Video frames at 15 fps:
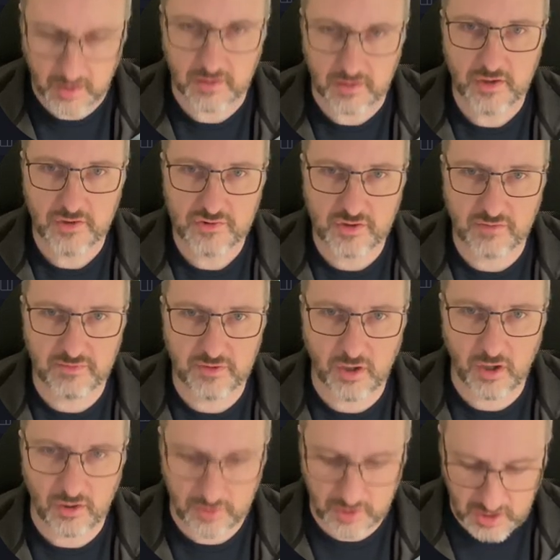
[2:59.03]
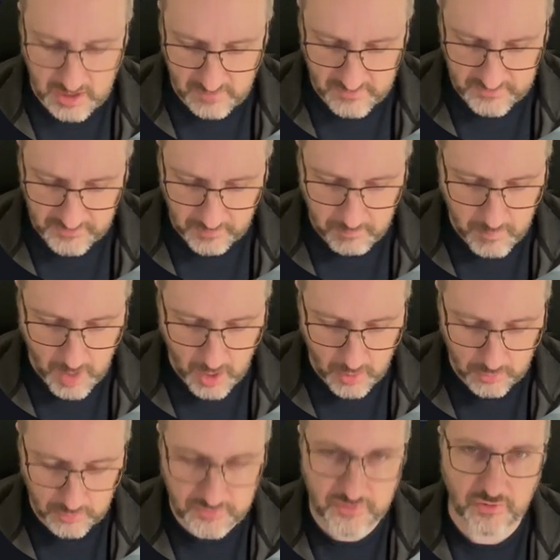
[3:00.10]
trufflehog. You give it a mode
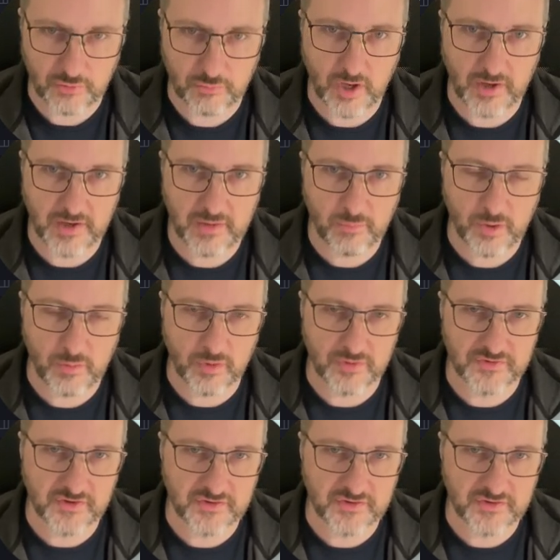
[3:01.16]
to run in. We want it to